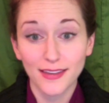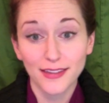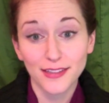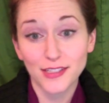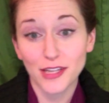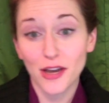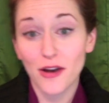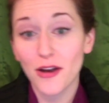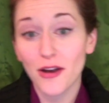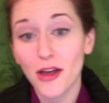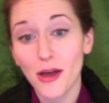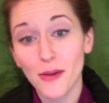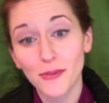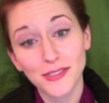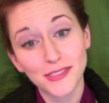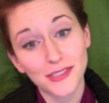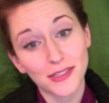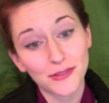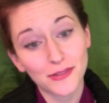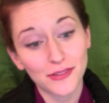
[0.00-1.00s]
share a
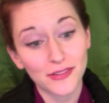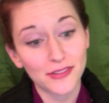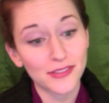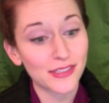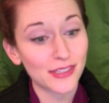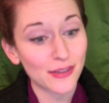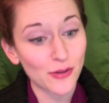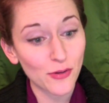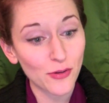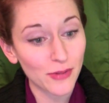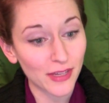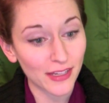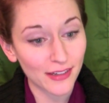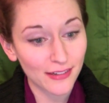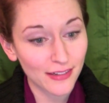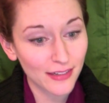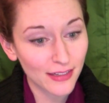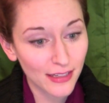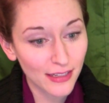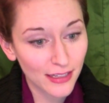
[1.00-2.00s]
common center's orbit.
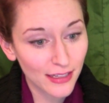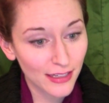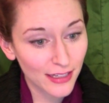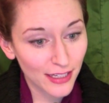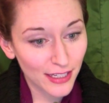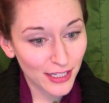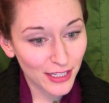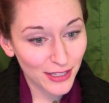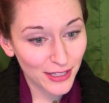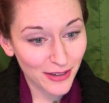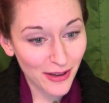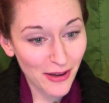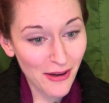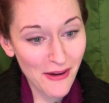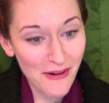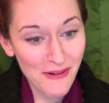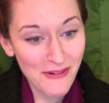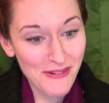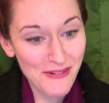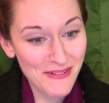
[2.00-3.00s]

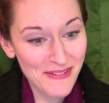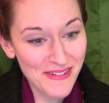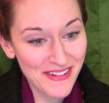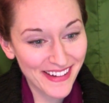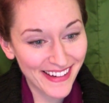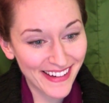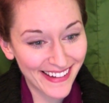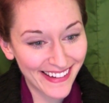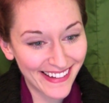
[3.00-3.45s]
Oh!